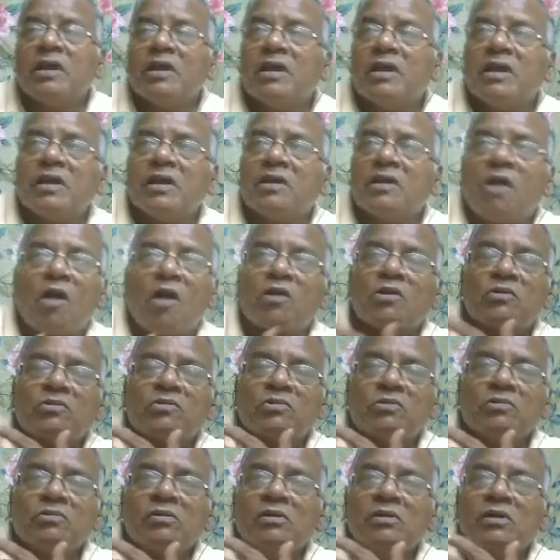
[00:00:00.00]
in order
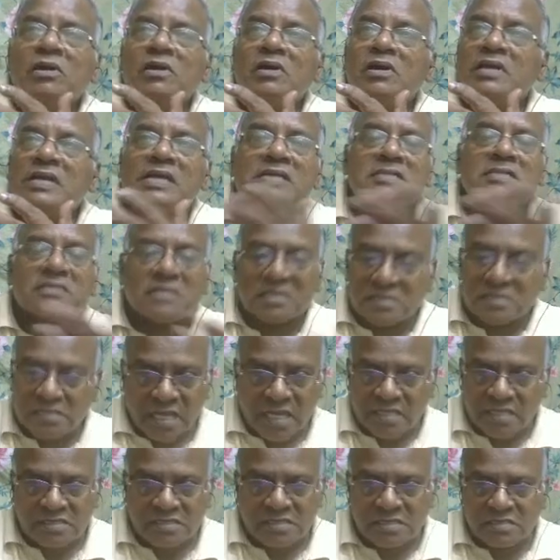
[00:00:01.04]
to reach the
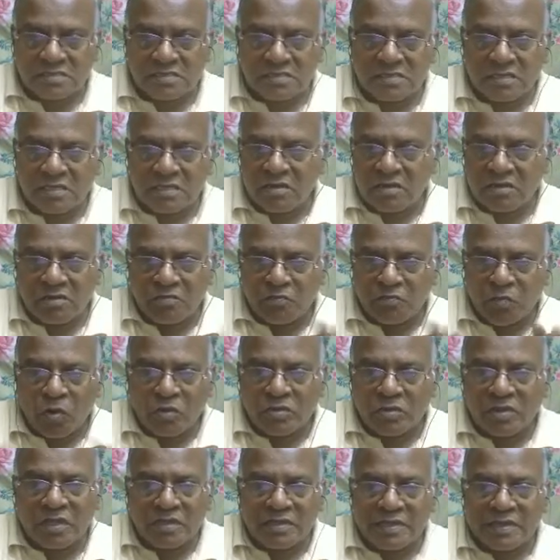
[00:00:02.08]
success, you know,
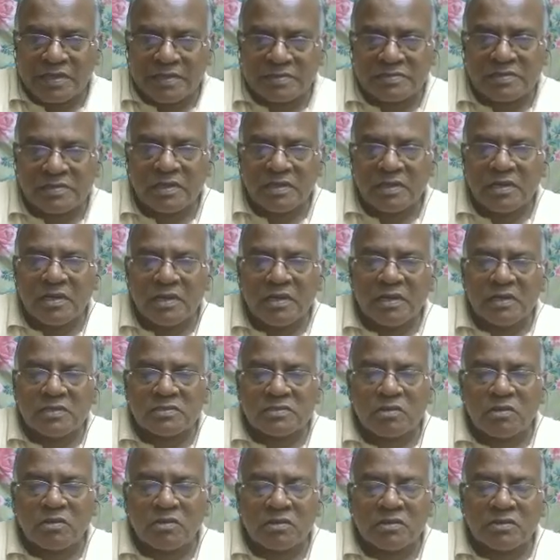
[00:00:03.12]
both the things.
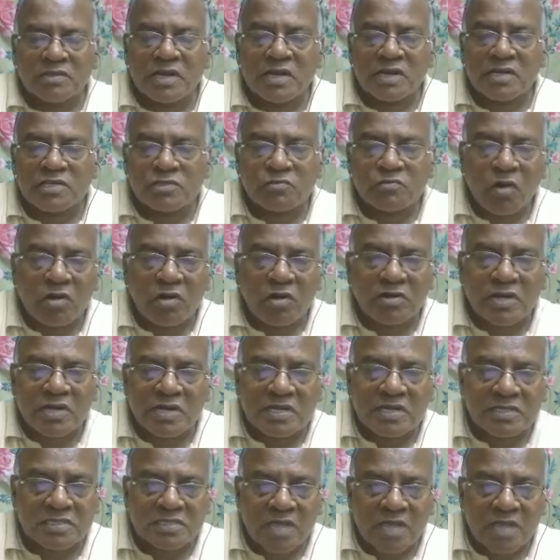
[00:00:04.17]
So that is what
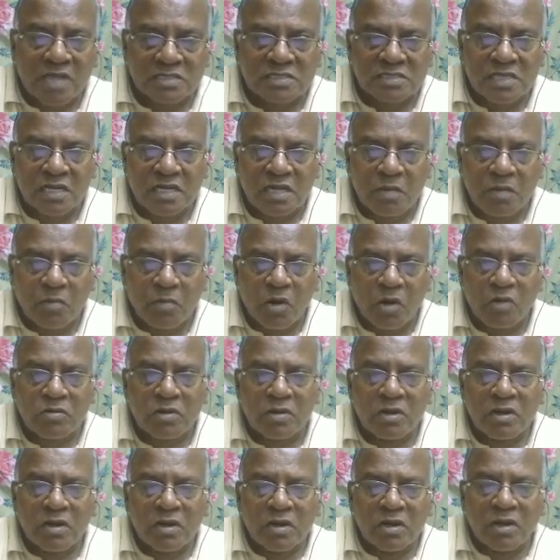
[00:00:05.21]
it is concerned about,
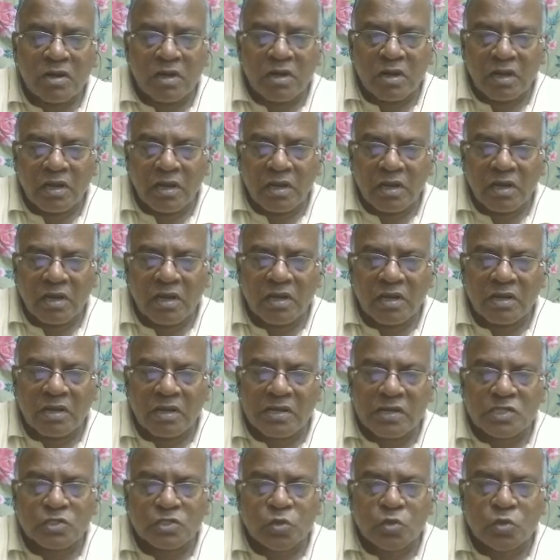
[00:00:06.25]

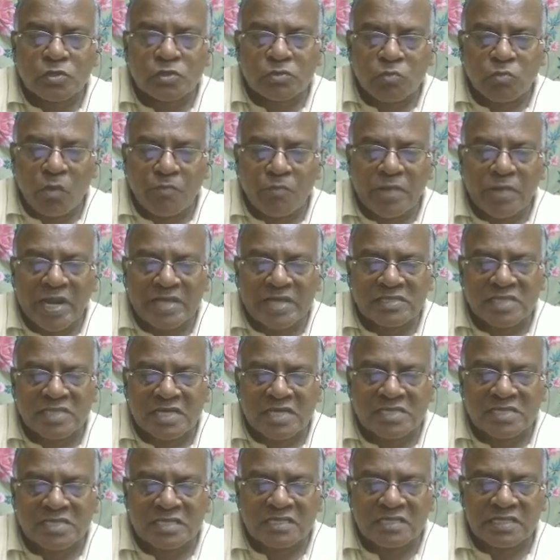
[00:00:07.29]
resource
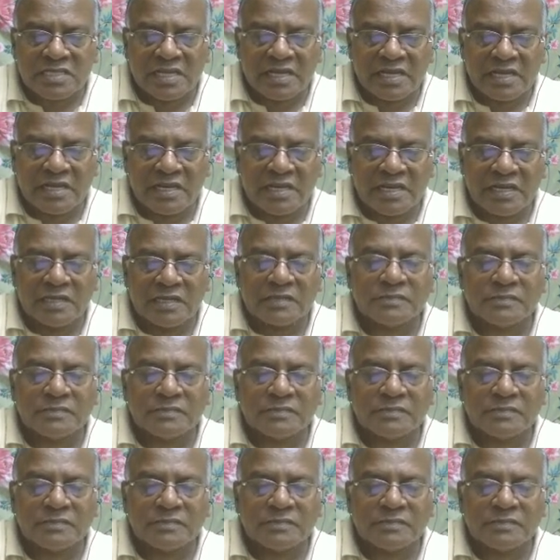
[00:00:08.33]
mobilization theory.